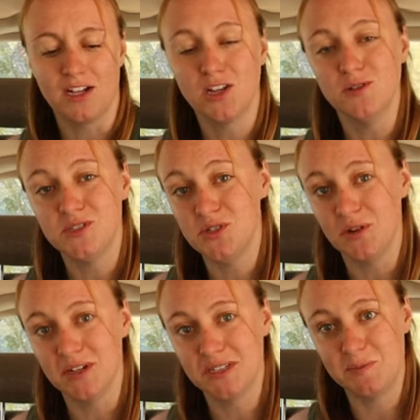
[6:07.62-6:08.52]
close
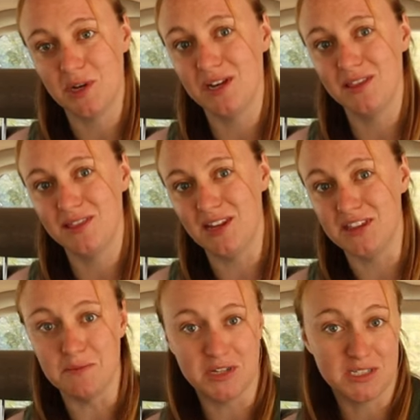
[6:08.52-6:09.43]
to us, but
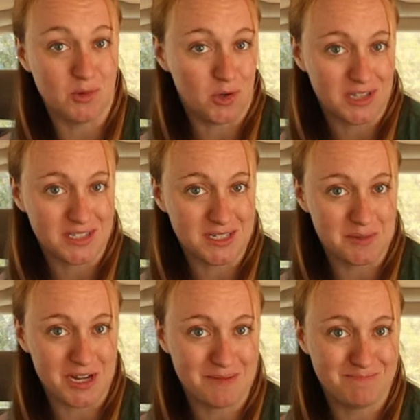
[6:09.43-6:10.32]
let them explore at the
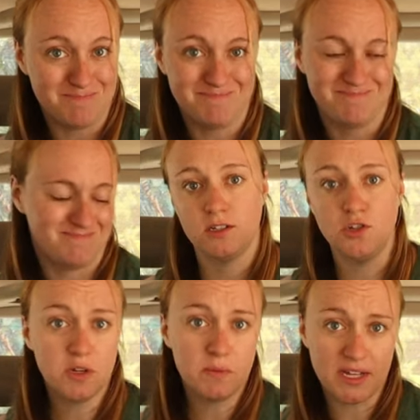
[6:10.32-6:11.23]
same time.
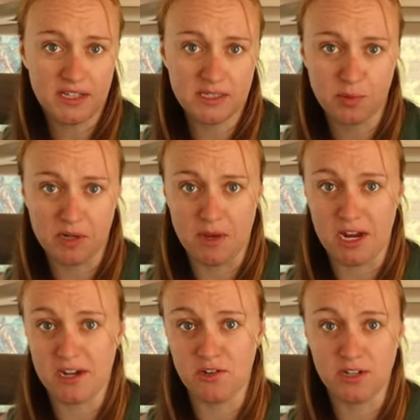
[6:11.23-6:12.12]
You can buy these
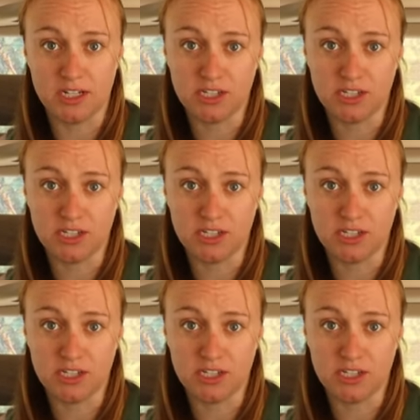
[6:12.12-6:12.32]
pre-made. You can